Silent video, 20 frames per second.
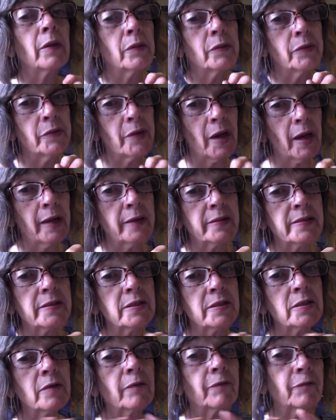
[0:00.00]

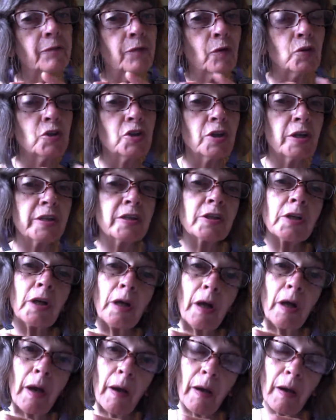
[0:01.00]
That's for just
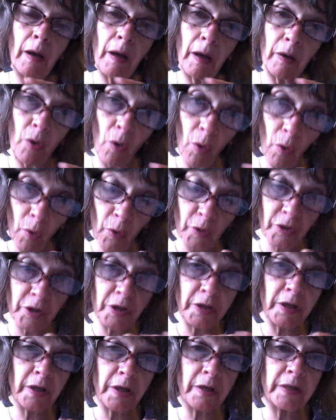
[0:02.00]
an
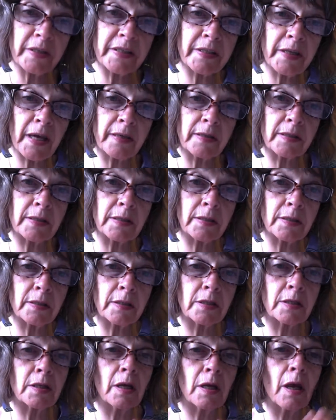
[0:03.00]
ordinary
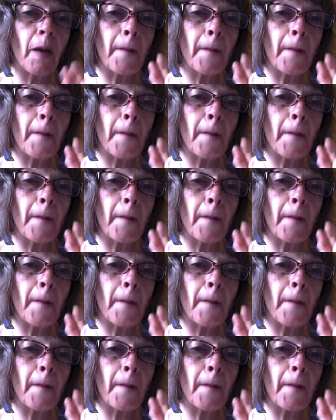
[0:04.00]
sentence,